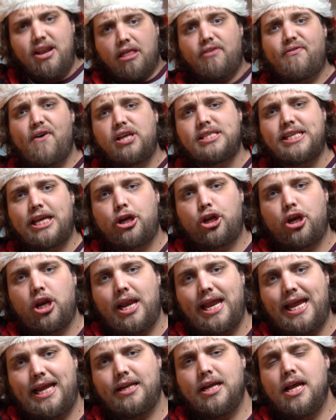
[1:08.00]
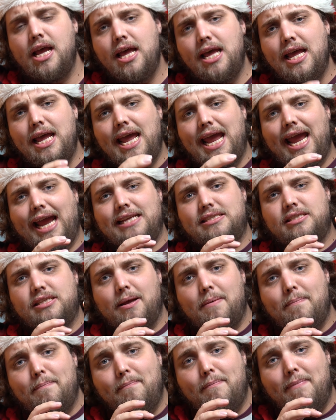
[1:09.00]
Well, the first thing you're going to need is
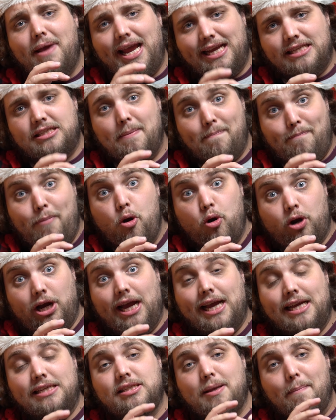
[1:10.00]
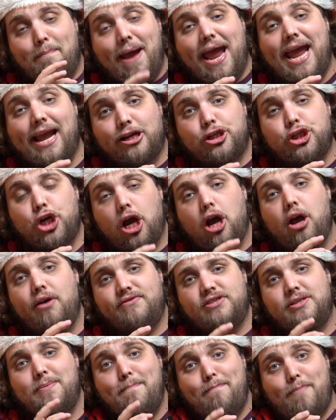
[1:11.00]
some bokeh. It's a picture
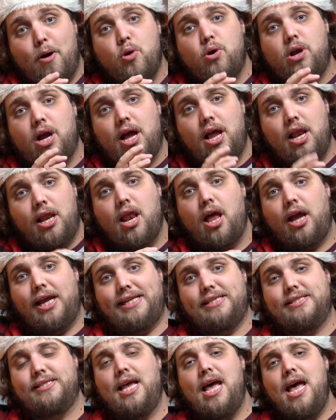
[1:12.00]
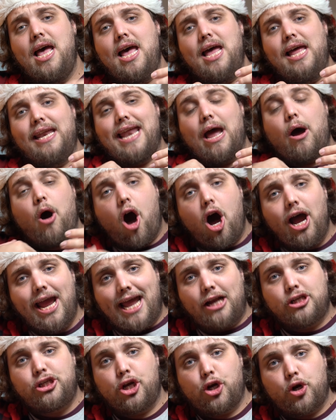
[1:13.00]
of some bokeh lights. Now, I
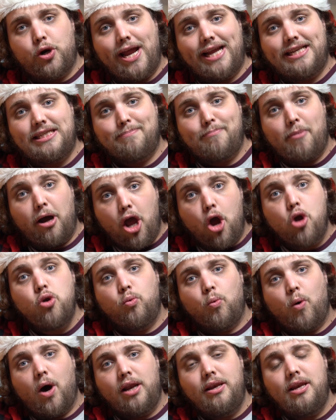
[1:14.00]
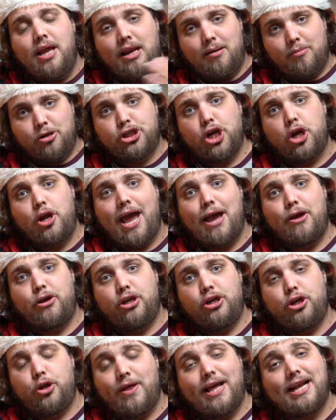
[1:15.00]
actually created my own one, and I'm gonna show you how you
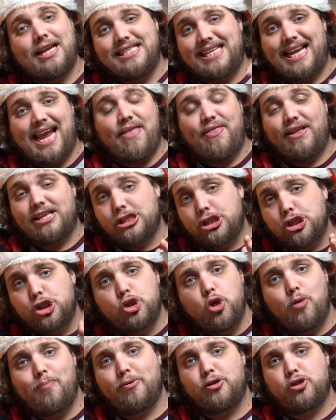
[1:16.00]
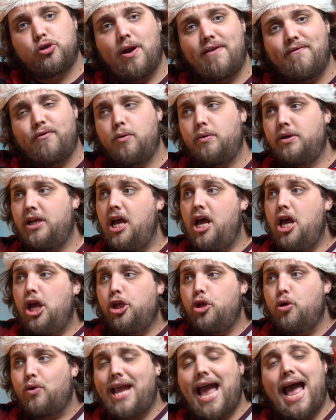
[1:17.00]
can do that, because again, that's super straightforward.
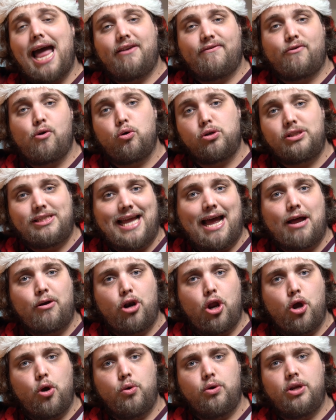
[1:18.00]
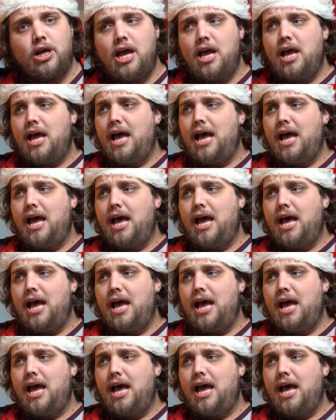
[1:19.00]
You can, of course, download